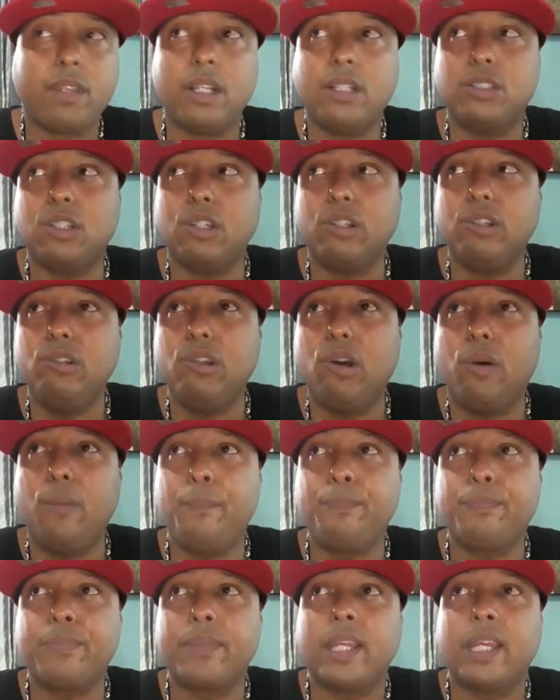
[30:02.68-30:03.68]
So, you know,
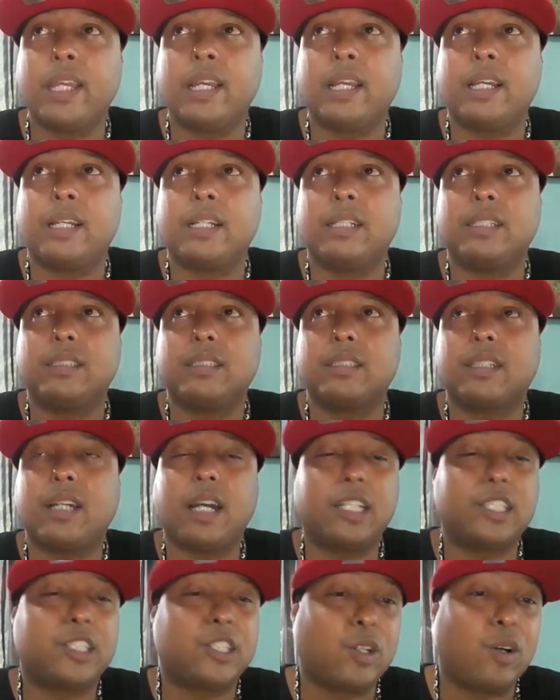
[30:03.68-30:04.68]

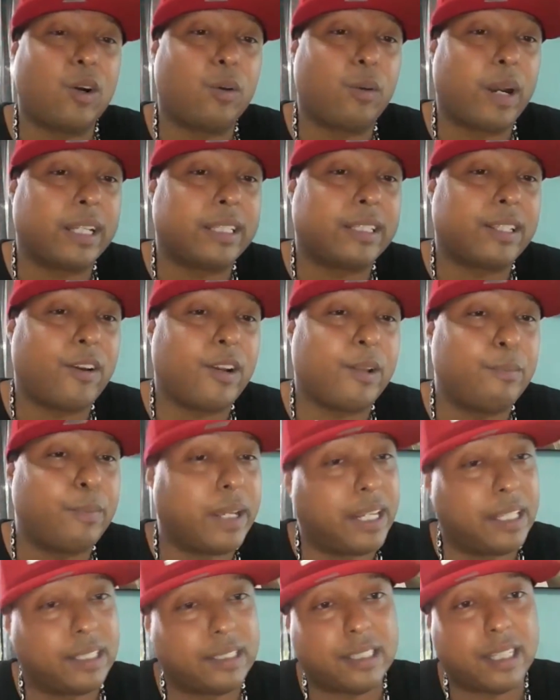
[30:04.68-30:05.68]
cut it short. We're at 30
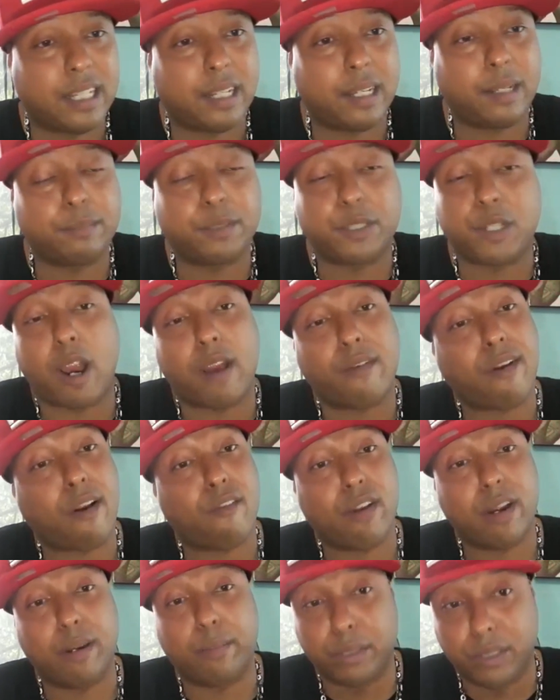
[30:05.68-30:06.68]
minutes. I'm sorry if I
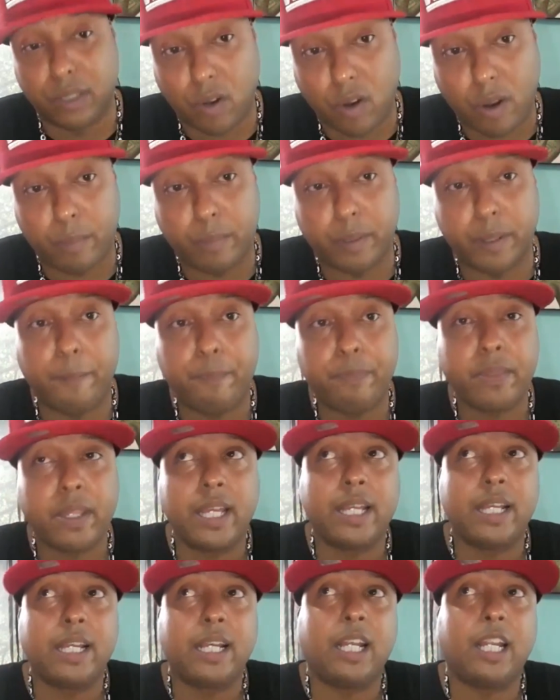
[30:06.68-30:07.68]
rambled on, but
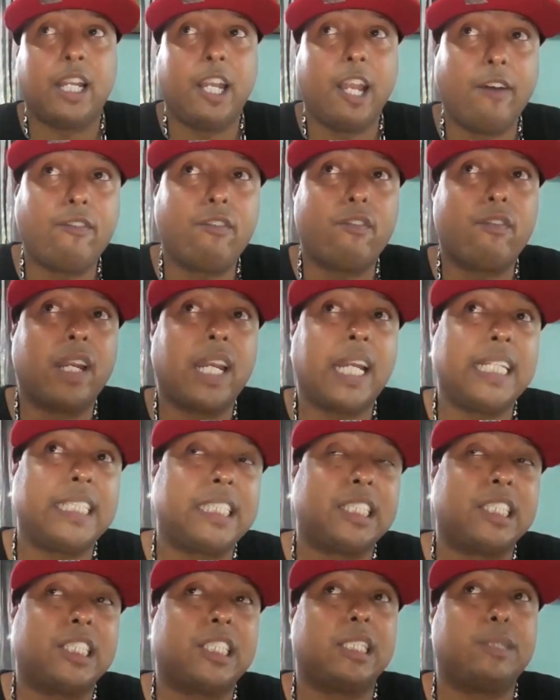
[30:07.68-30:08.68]
love and
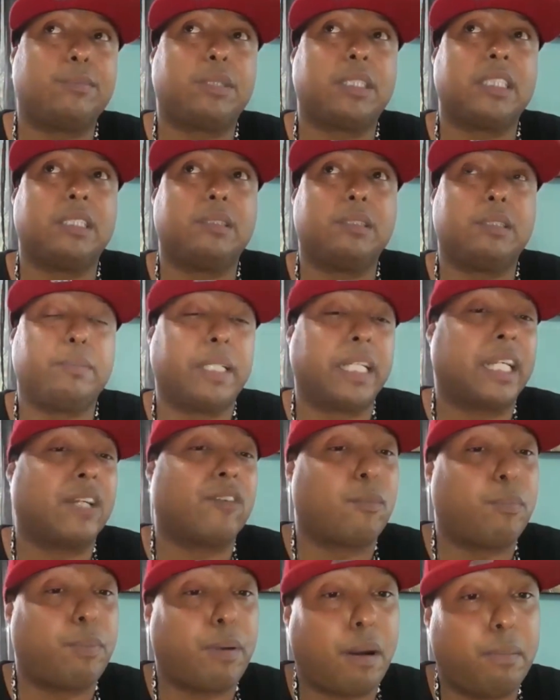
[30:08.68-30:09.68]
relationships in the
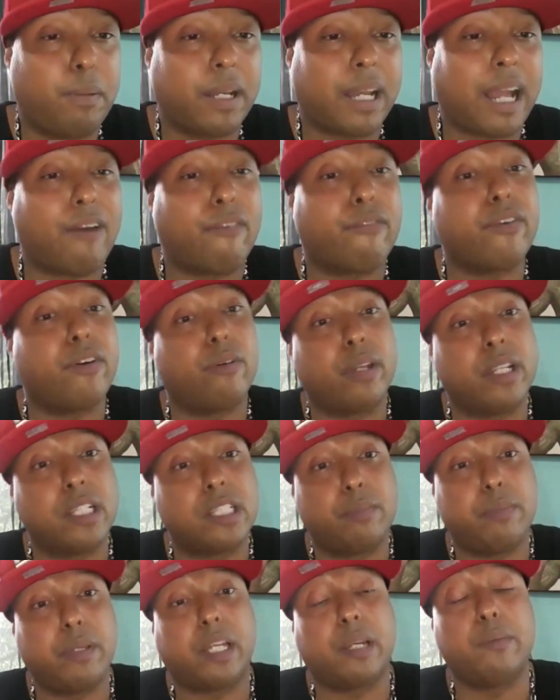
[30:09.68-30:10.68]
Dominican Republic, I feel,
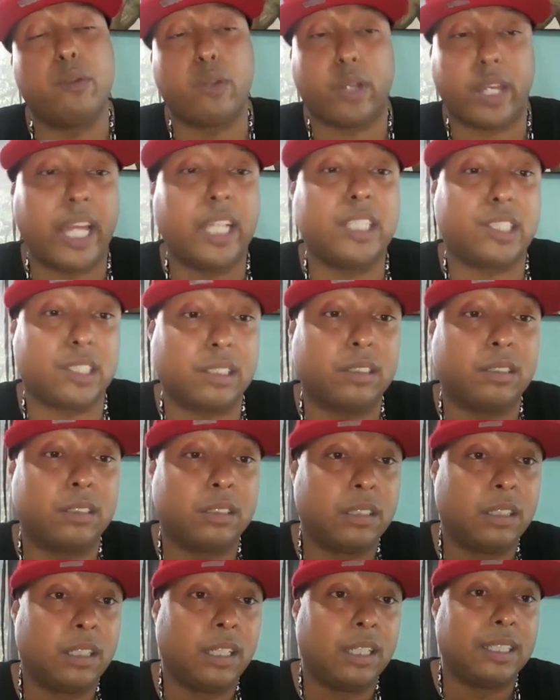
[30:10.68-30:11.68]
needs to be communication.
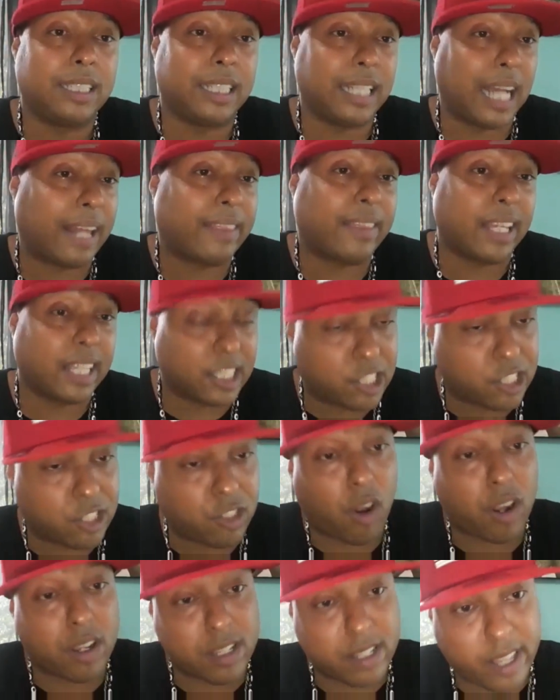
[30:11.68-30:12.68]
I think it
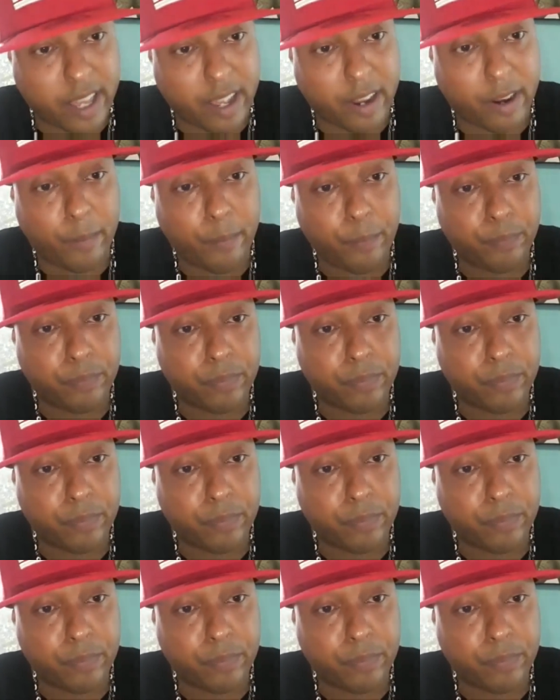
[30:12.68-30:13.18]
starts there.